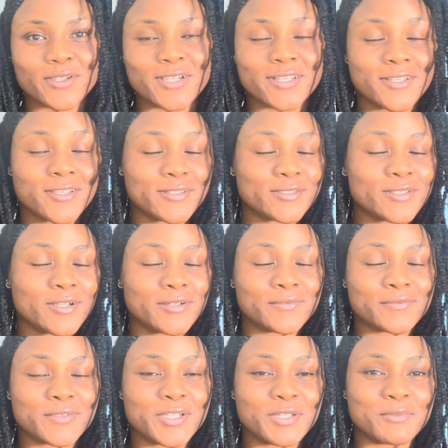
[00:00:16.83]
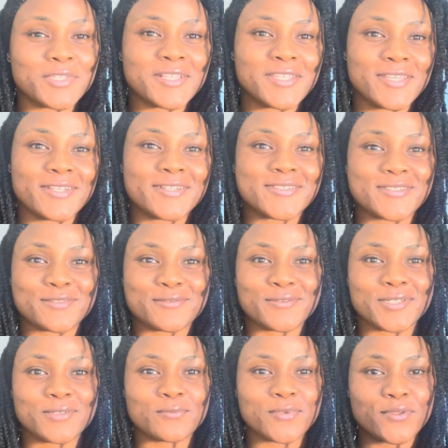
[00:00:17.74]
and I love coming here to
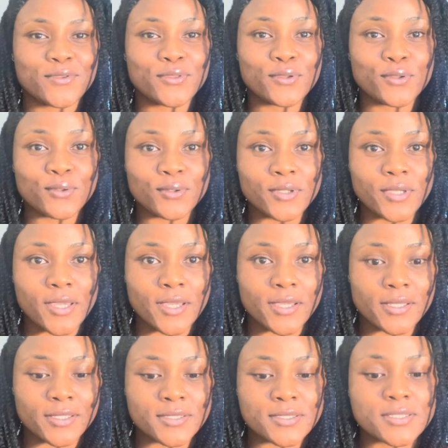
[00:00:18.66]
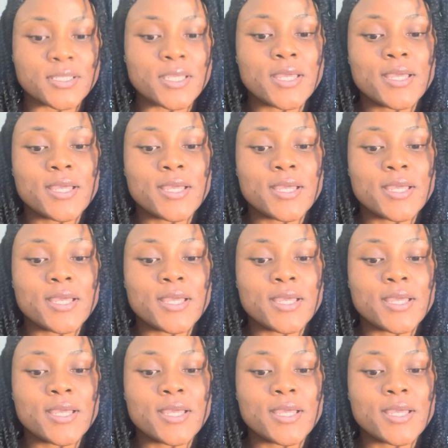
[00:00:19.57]
read with you guys.